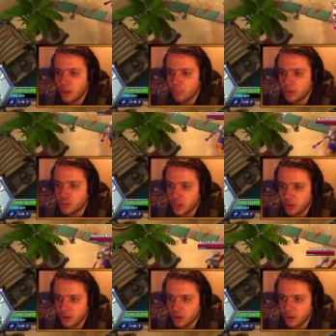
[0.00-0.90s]
But
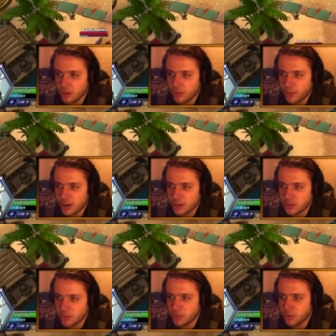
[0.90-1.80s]
generally only Varian
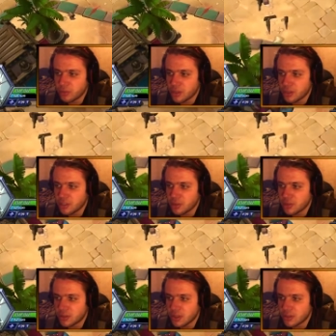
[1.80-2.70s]
is well from their team,
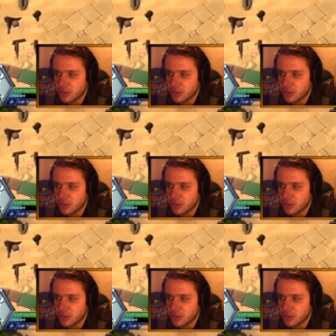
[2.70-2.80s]
so that's